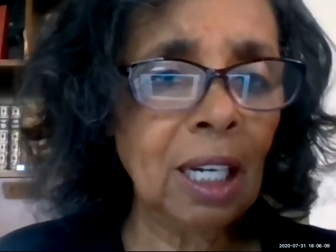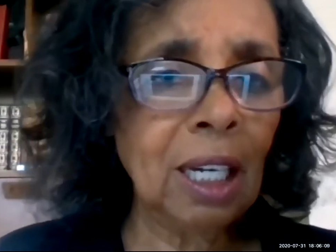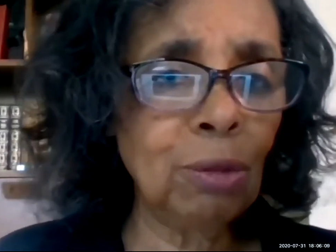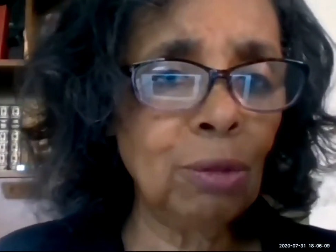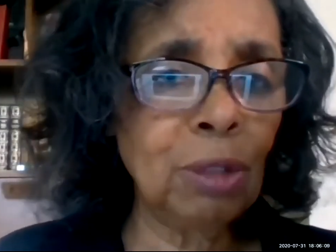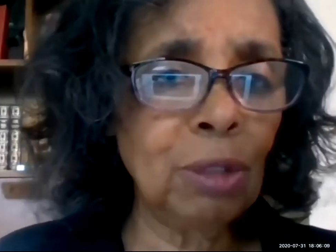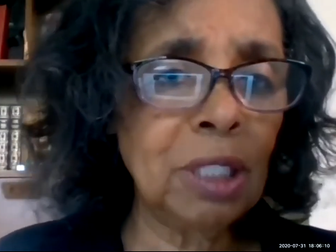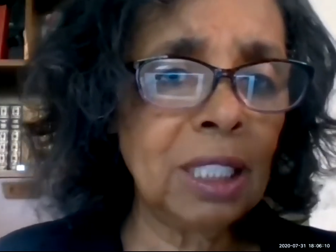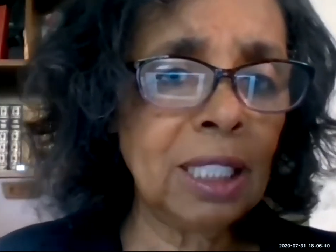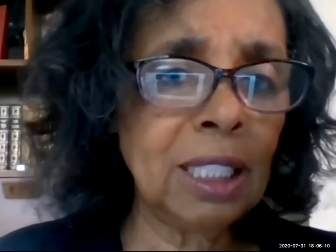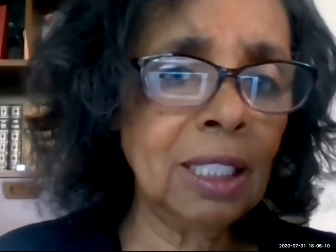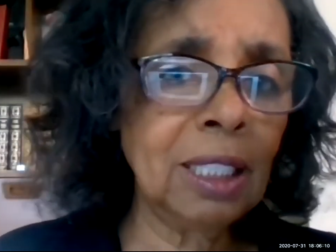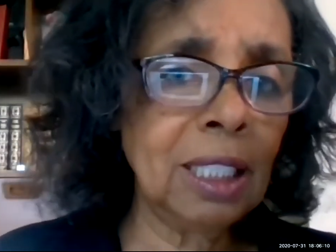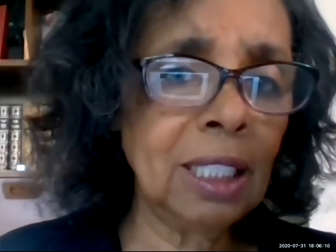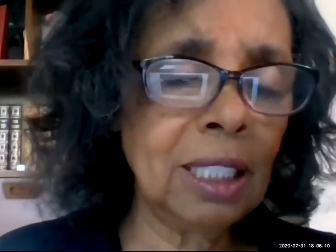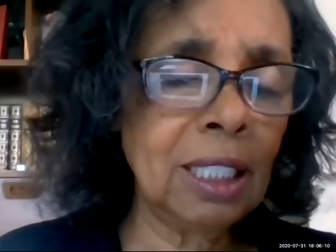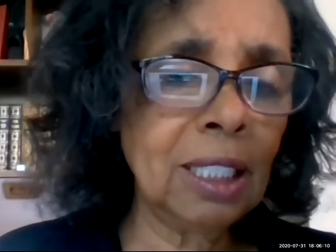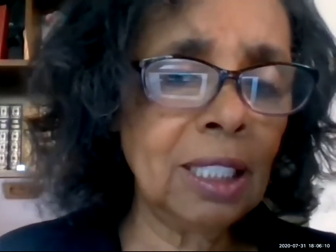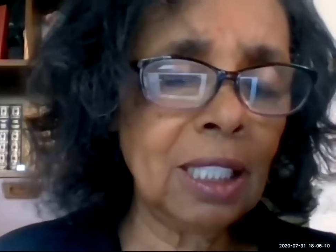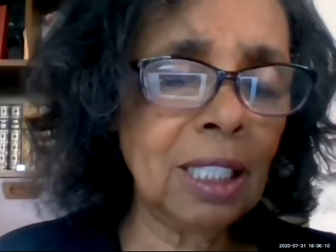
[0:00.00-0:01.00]
uh,
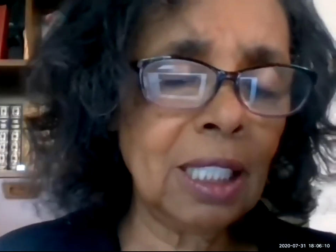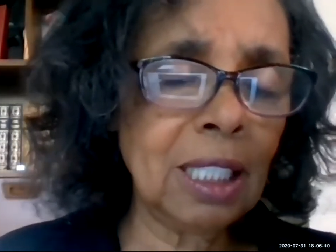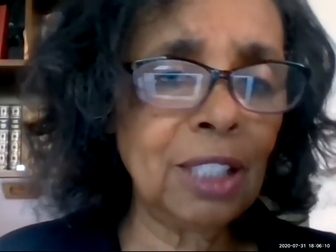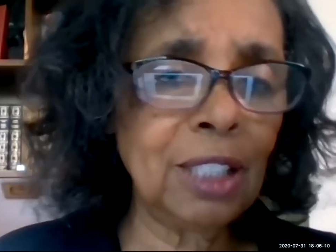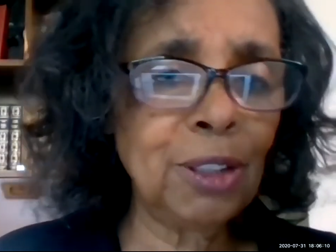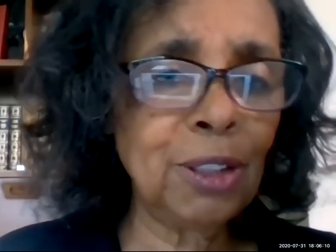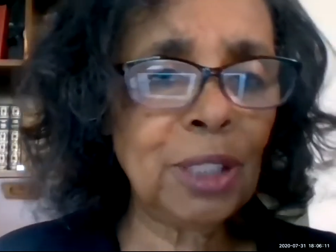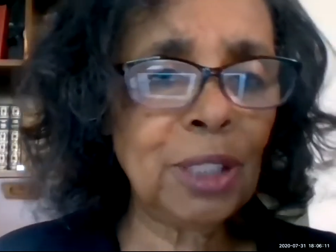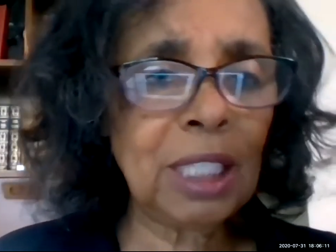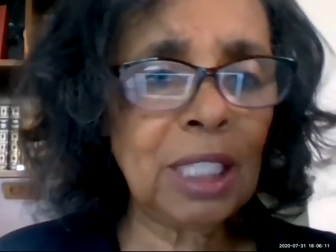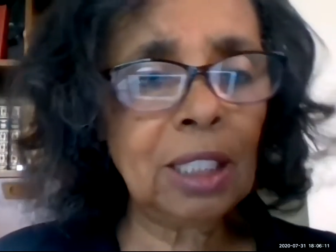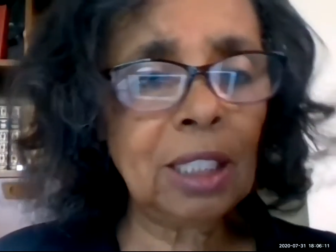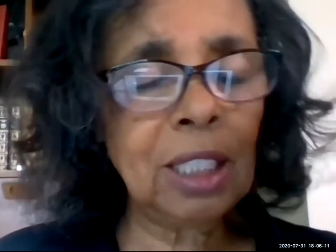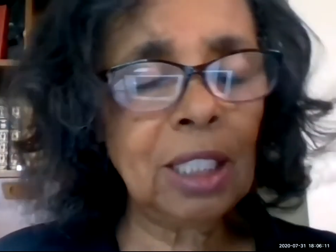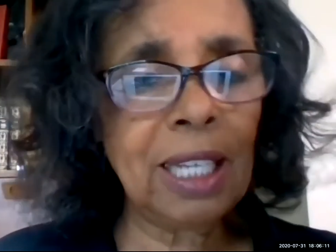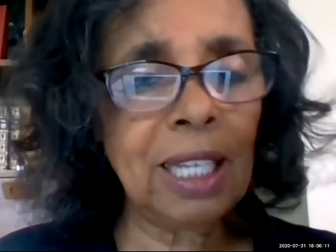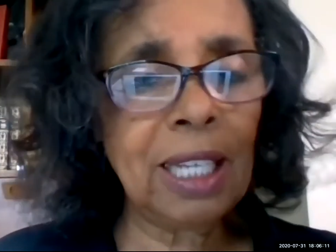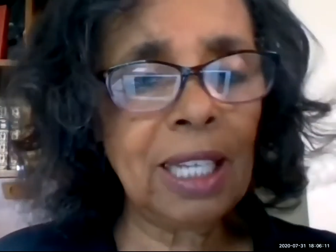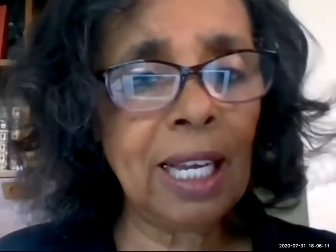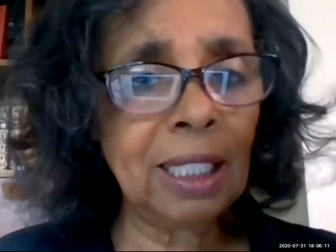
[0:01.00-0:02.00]
resilience,
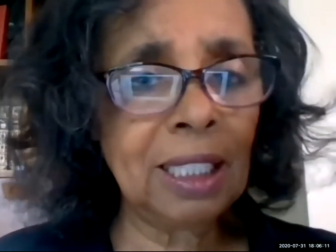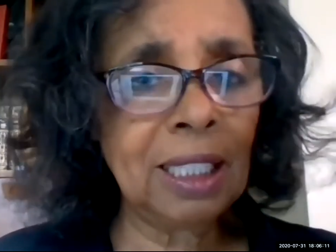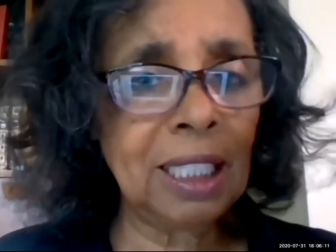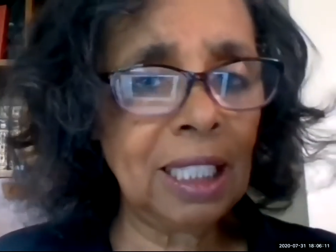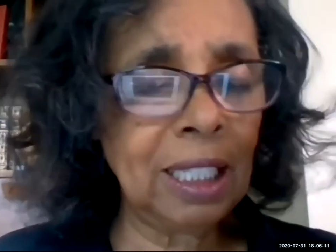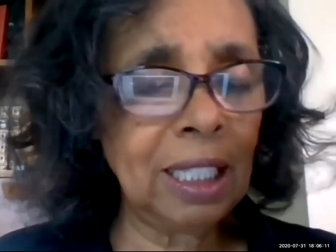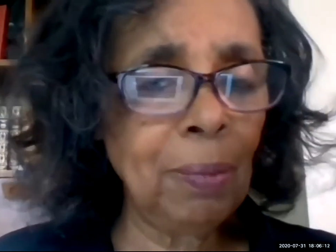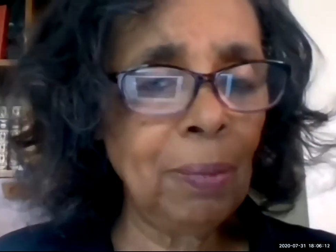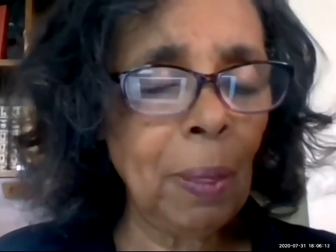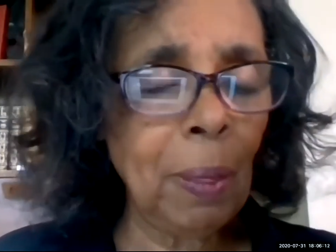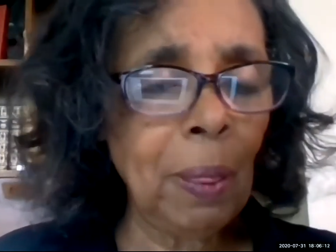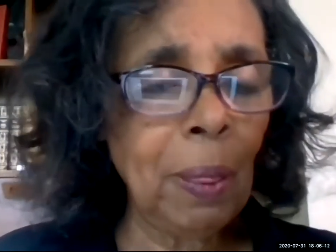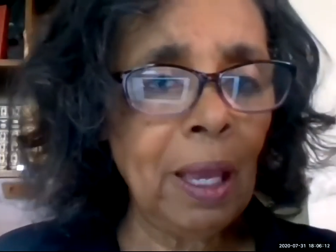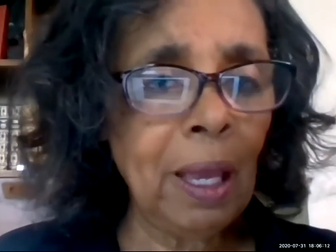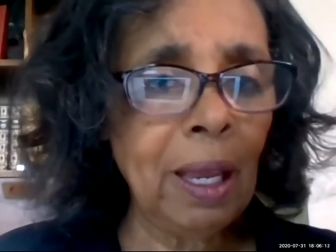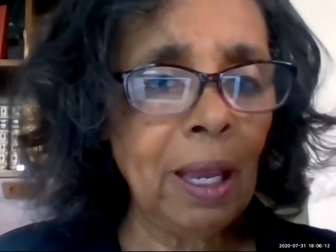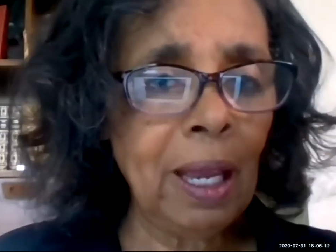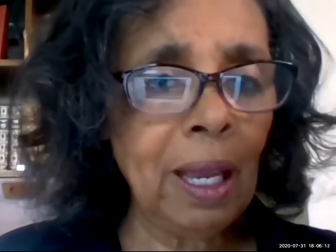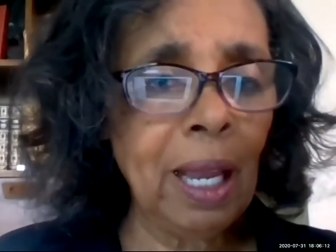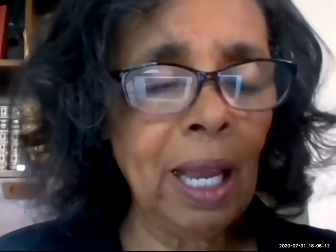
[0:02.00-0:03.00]
intersectionality,
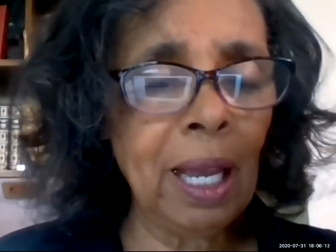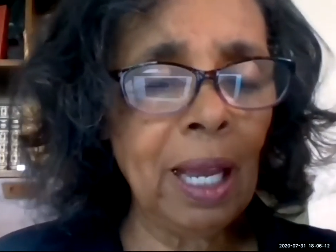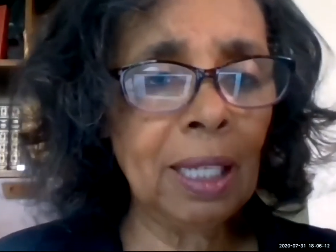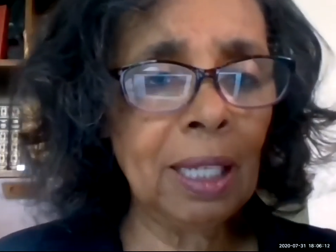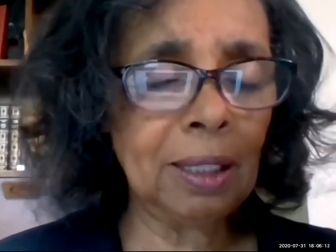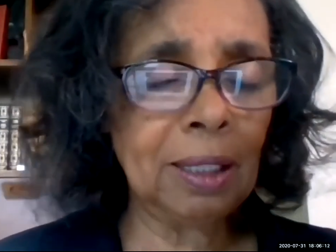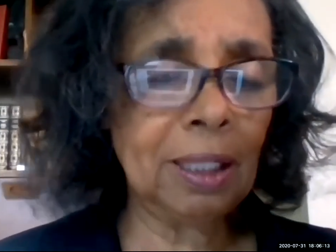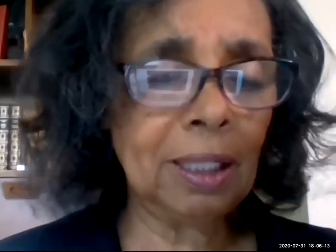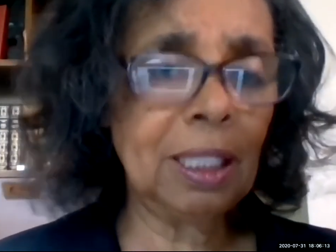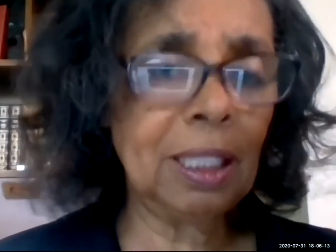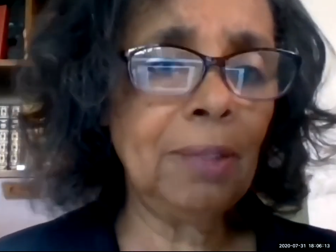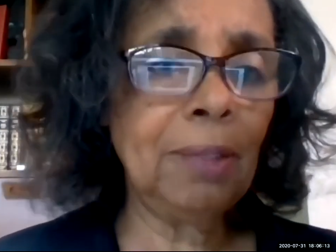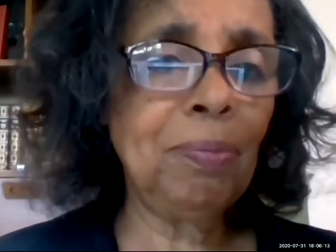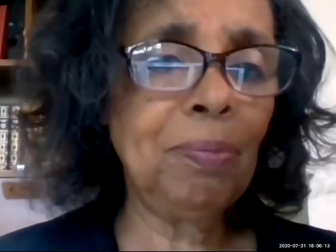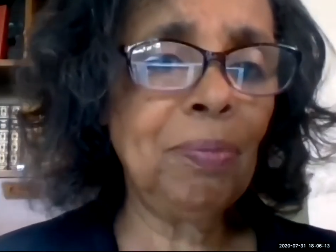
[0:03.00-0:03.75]
and